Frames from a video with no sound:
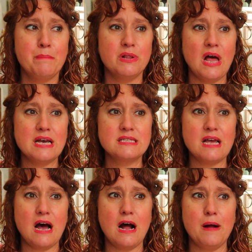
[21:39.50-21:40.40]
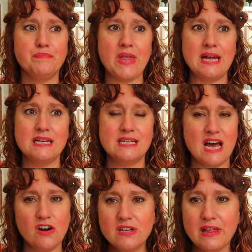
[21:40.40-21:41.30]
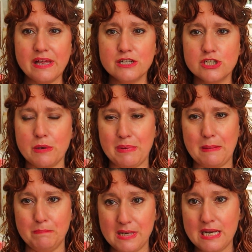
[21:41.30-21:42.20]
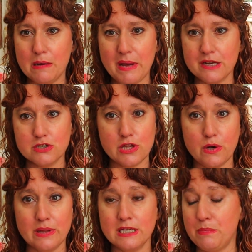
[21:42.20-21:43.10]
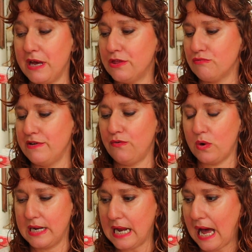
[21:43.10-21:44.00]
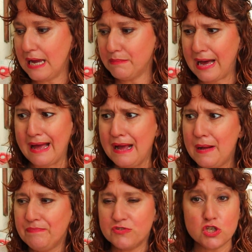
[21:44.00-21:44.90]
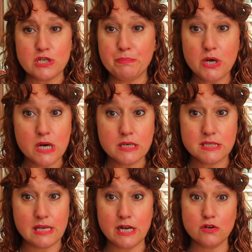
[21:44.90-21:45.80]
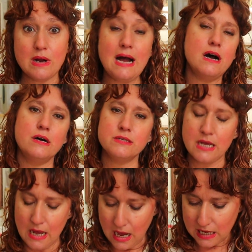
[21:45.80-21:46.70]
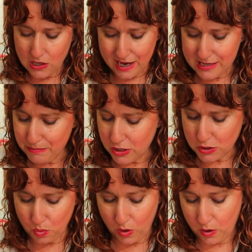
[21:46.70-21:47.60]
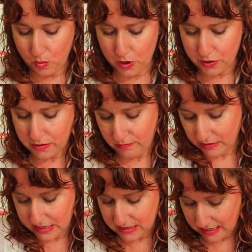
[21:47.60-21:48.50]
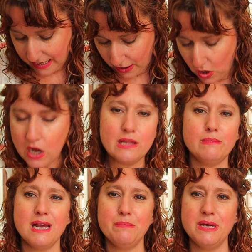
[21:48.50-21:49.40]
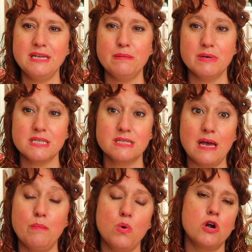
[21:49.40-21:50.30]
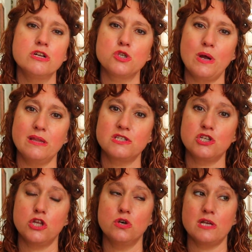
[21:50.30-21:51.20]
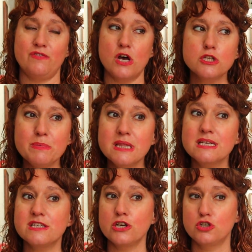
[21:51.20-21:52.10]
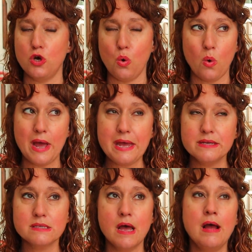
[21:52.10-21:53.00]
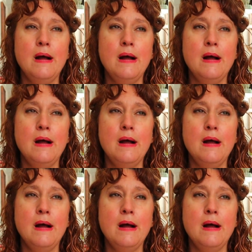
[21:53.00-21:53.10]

Plus, um, I did calculated shipping media mail, so they only had to pay $3.49, but just a book sitting around. A lot of the books weren't worth listing at all, in my opinion, but some were, and so I listed those. I've also been listing toys,